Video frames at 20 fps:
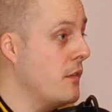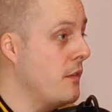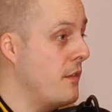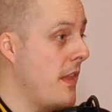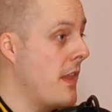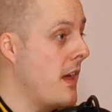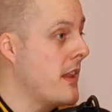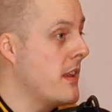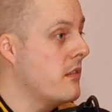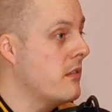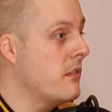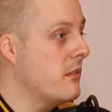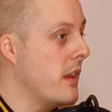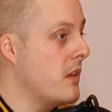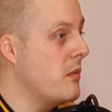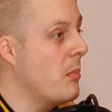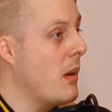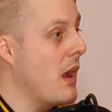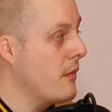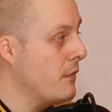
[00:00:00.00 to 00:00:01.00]
the fact that he's
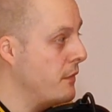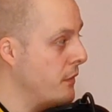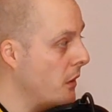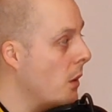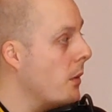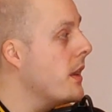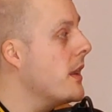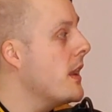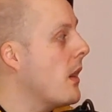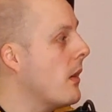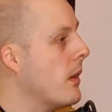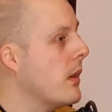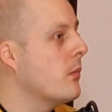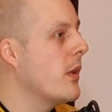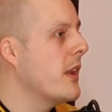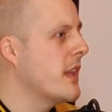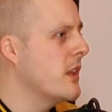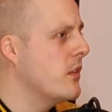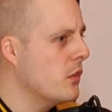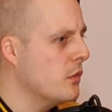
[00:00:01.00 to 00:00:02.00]
he's back flowing now, and
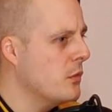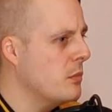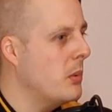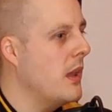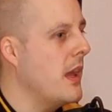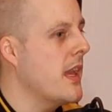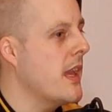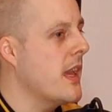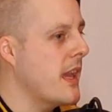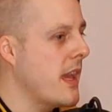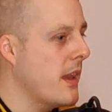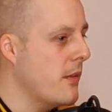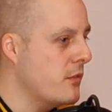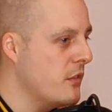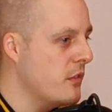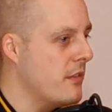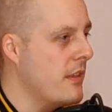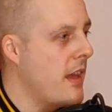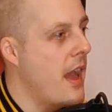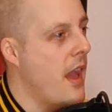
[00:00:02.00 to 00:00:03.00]
when he does play, it
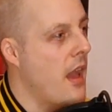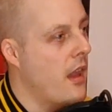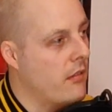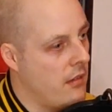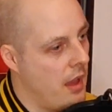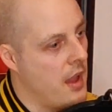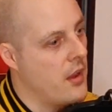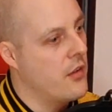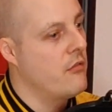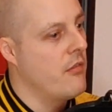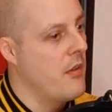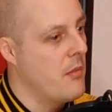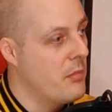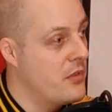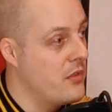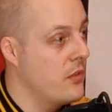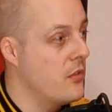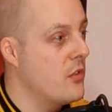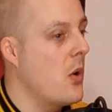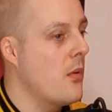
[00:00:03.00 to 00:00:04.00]
gives us that extra
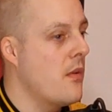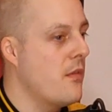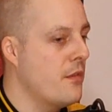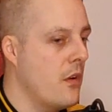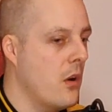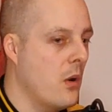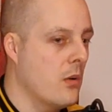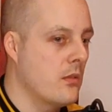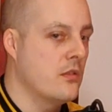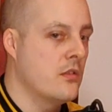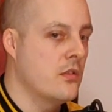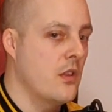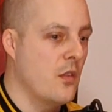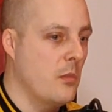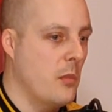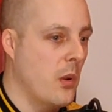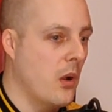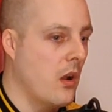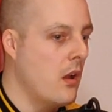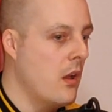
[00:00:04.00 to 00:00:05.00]
impetus going forward and stuff.
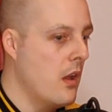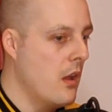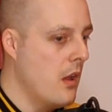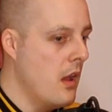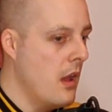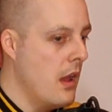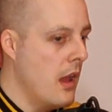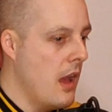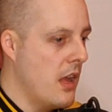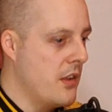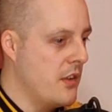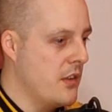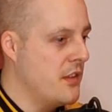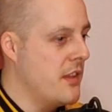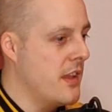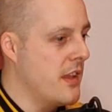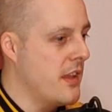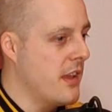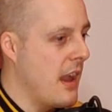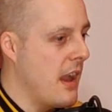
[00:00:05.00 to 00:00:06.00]
But I just
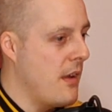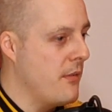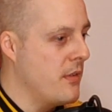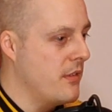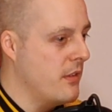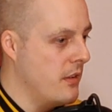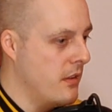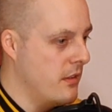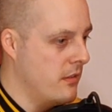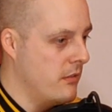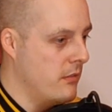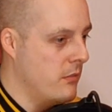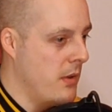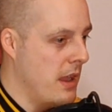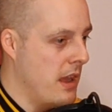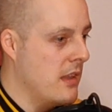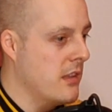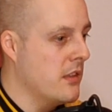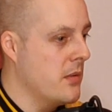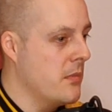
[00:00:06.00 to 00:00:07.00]
think having the
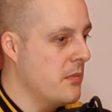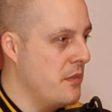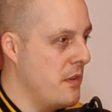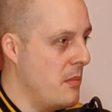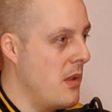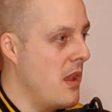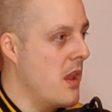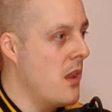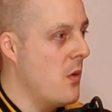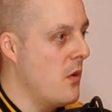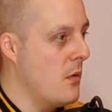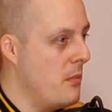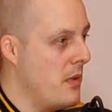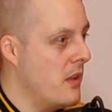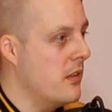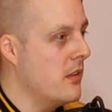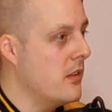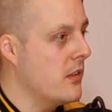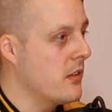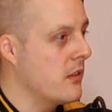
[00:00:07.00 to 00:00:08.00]
Ronaldo and Fabinho and
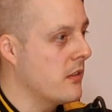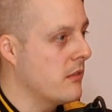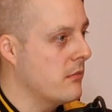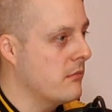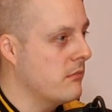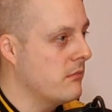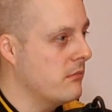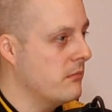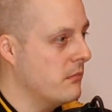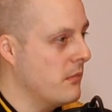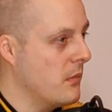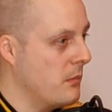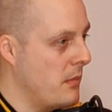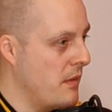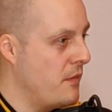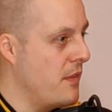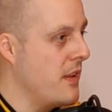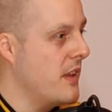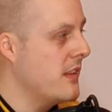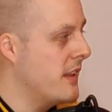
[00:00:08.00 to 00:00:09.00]
Milner,
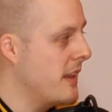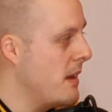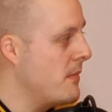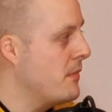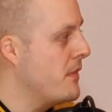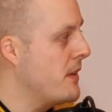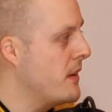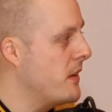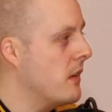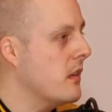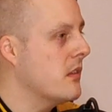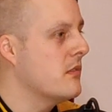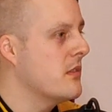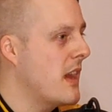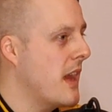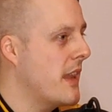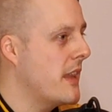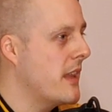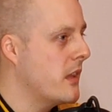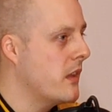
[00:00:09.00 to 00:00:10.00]
midfield and Anfield on
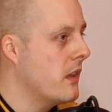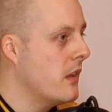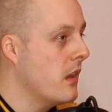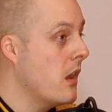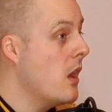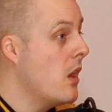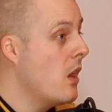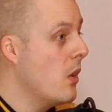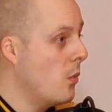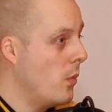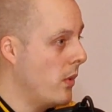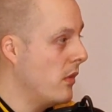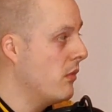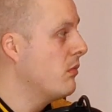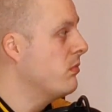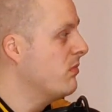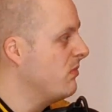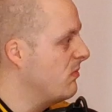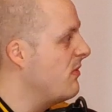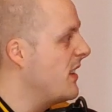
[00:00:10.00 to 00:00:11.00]
Saturday,
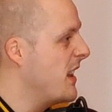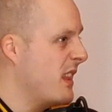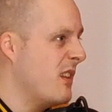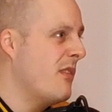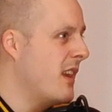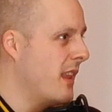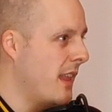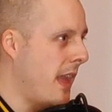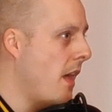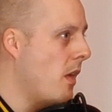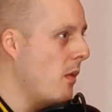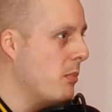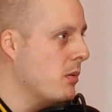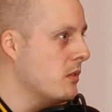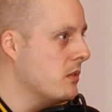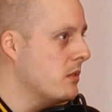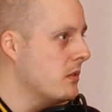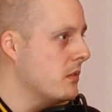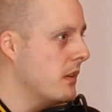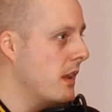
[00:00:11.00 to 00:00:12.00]
will really, really help
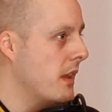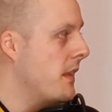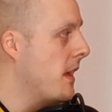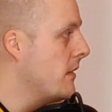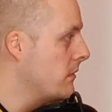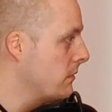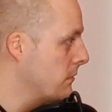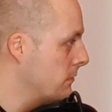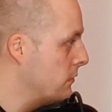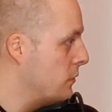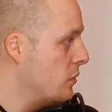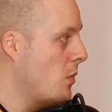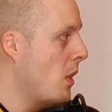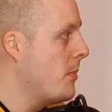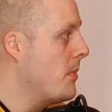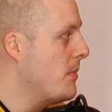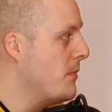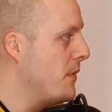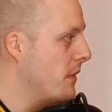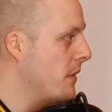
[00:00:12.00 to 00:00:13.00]
us. Yeah. And then
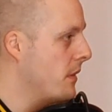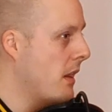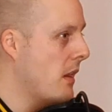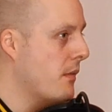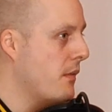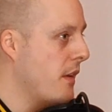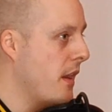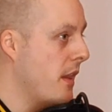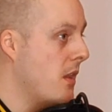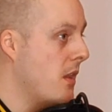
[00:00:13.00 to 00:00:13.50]
swap him for, out for